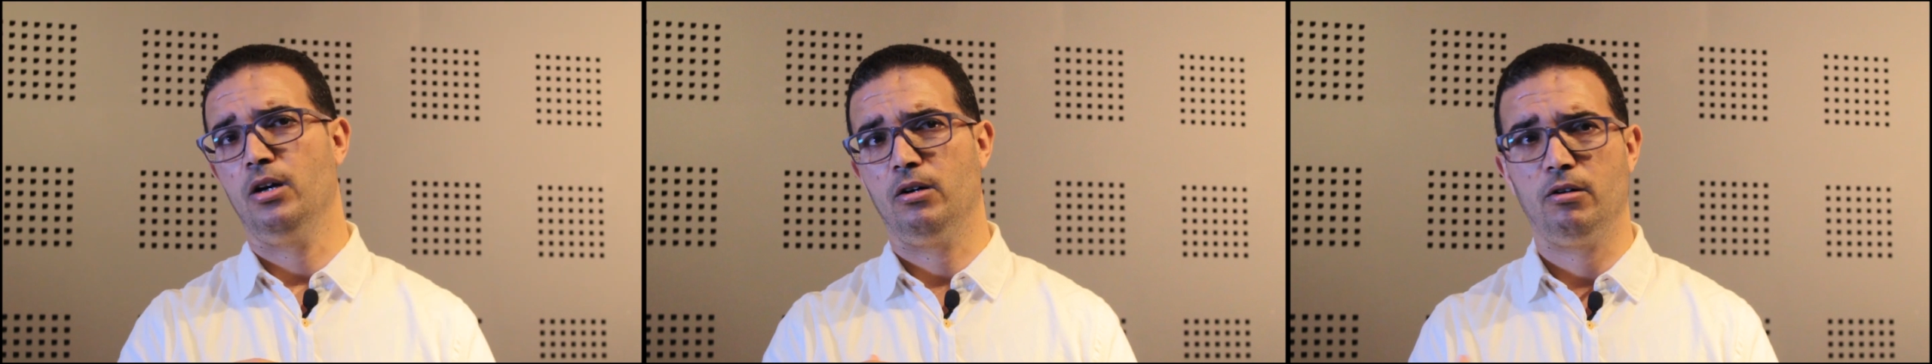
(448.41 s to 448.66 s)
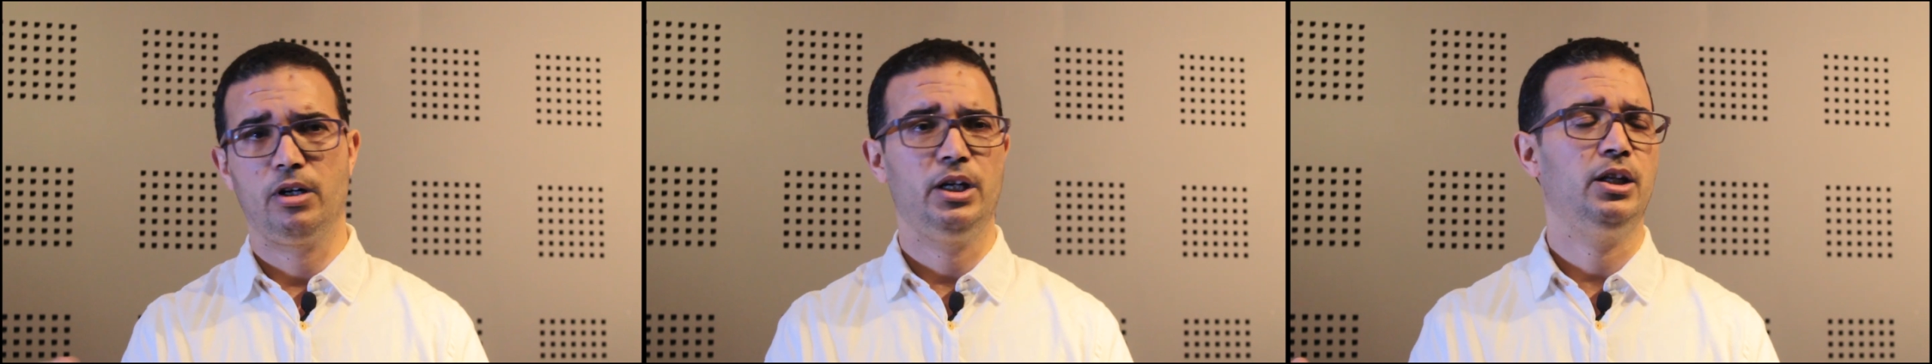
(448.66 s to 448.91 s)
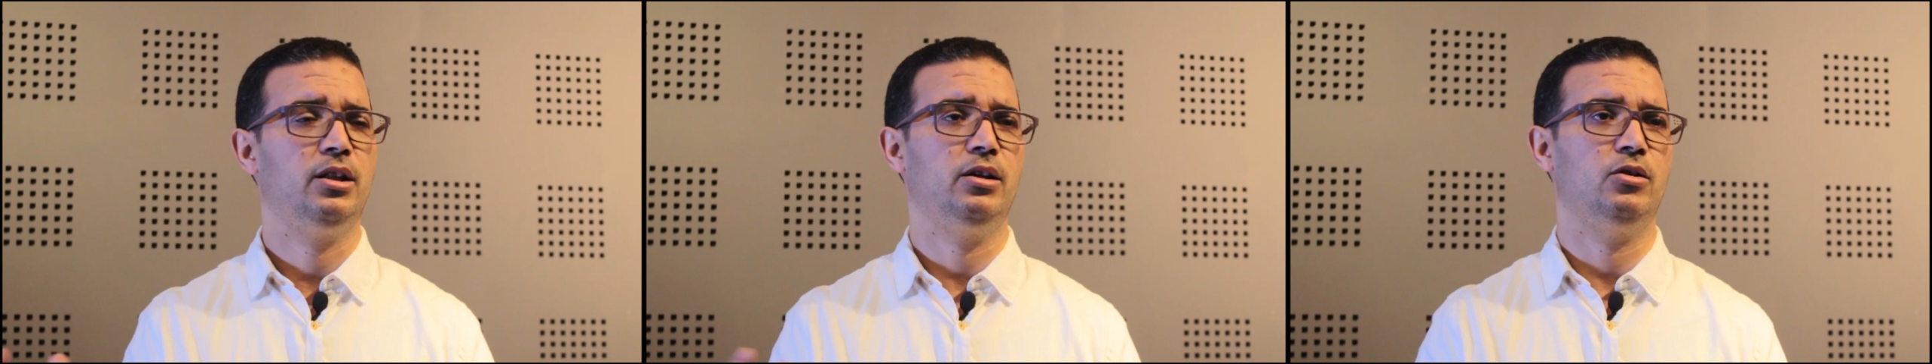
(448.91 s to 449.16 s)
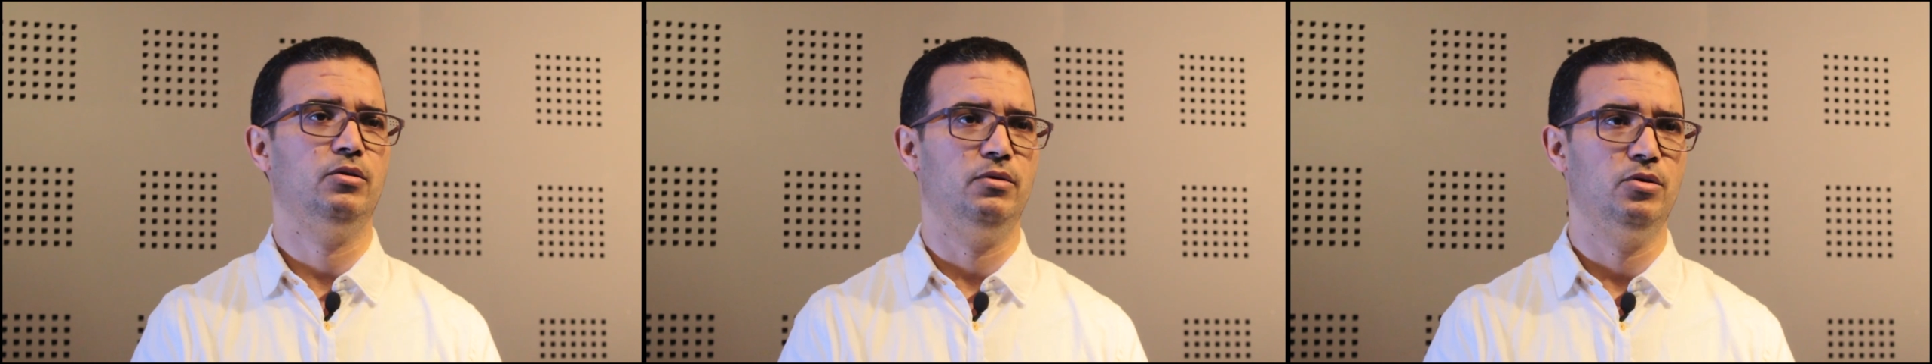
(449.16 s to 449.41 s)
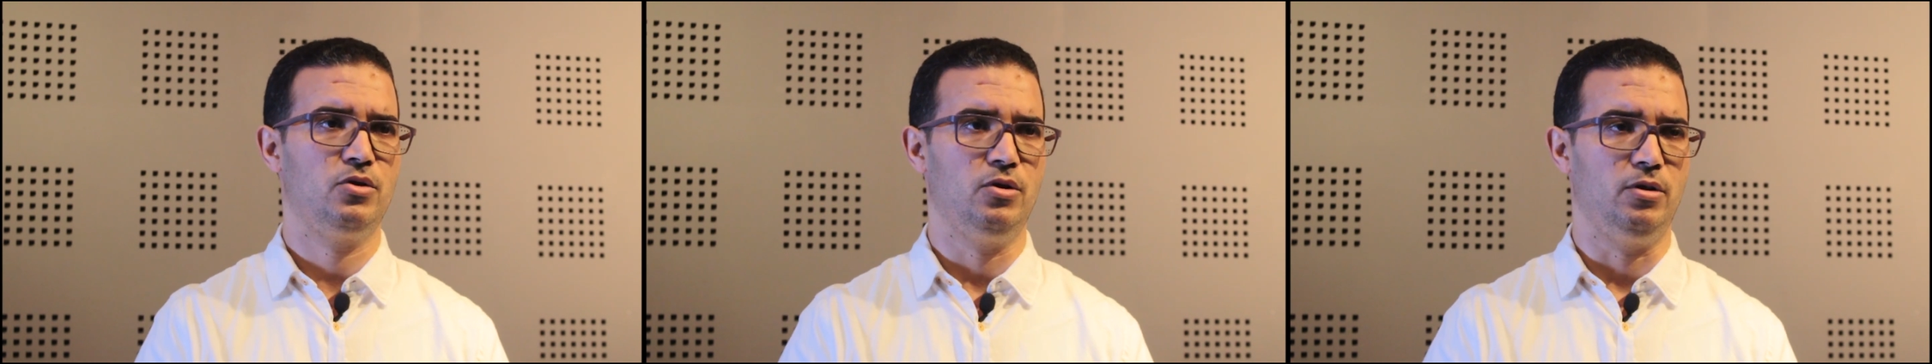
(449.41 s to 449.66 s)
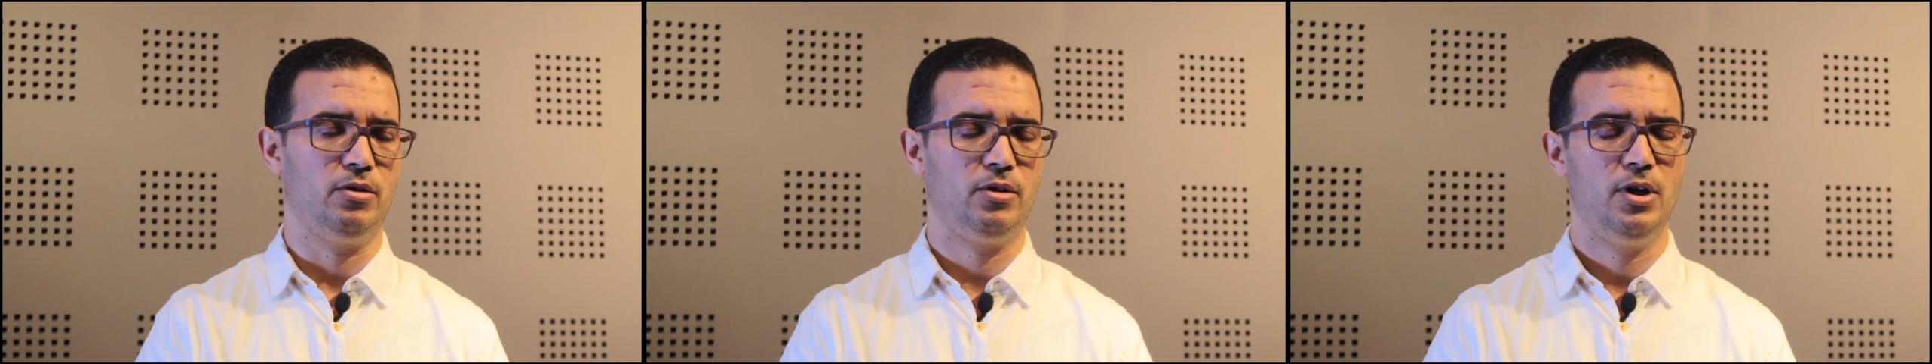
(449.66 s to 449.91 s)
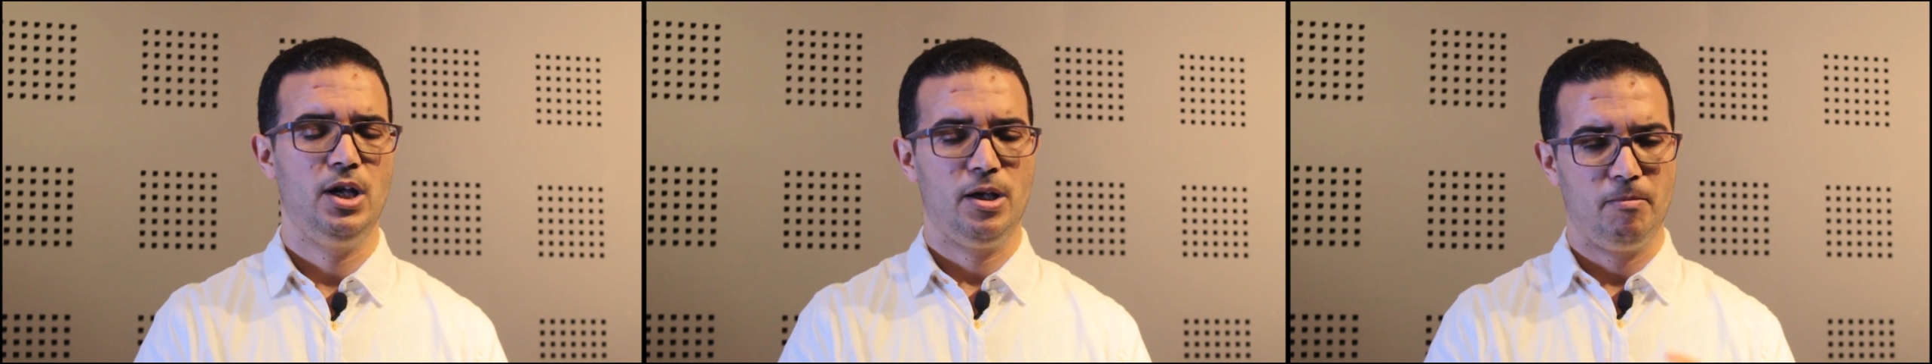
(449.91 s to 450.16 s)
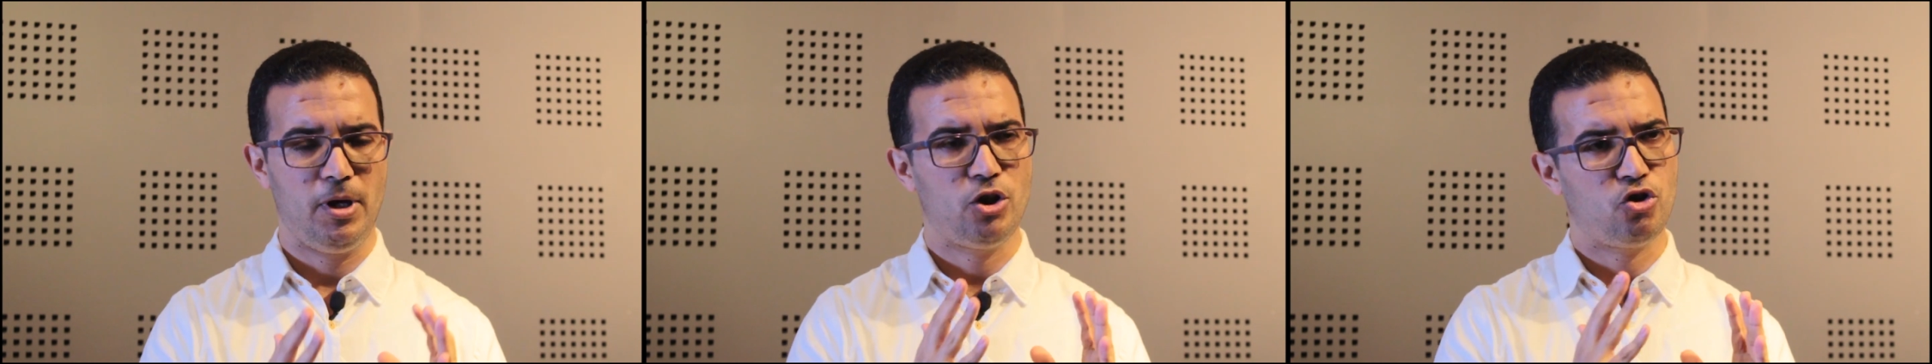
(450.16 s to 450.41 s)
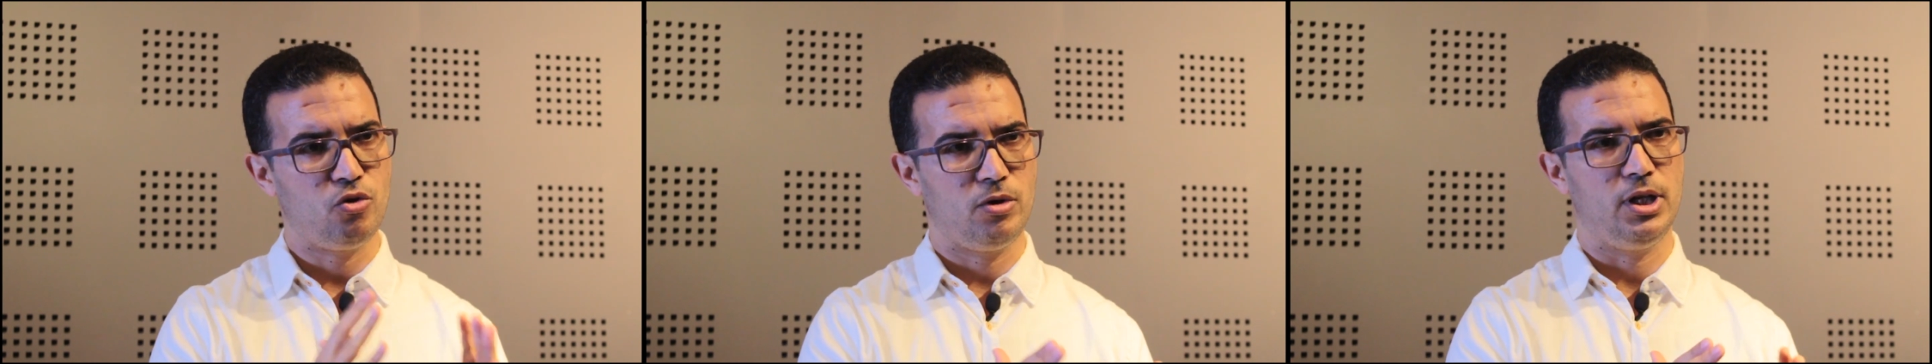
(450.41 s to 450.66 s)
or anything of the sort. Make sure